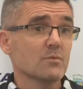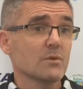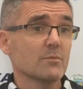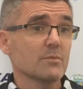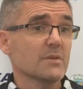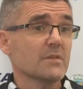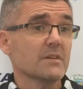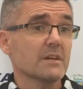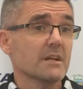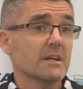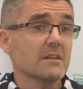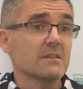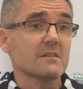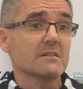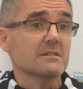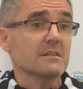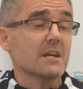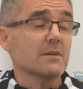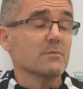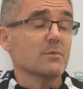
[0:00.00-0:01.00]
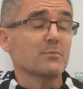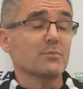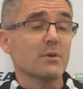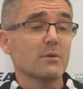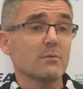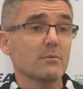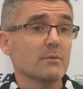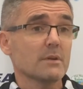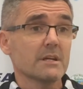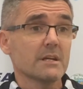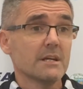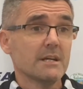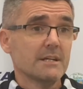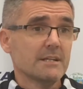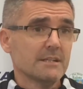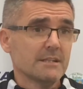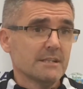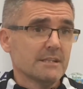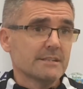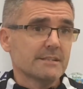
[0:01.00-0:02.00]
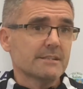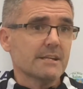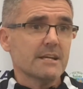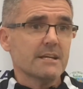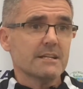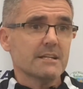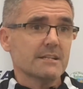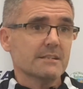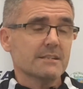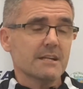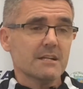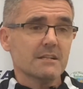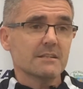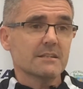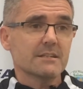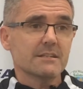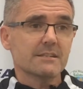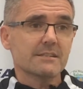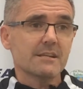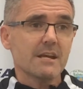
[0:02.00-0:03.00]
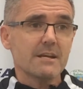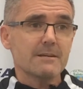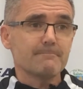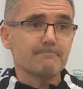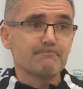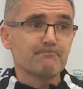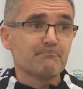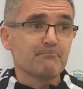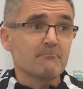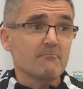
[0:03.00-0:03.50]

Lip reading: will be thinking the same and probably saying exactly the same.